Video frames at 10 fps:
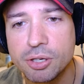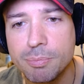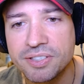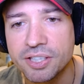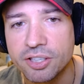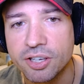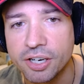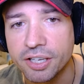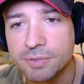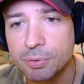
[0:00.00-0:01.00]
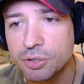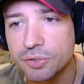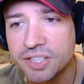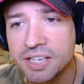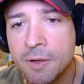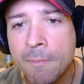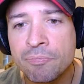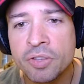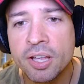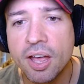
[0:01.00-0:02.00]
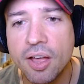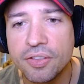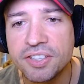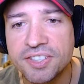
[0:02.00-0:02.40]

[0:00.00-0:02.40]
you're missing the targets. But you see, the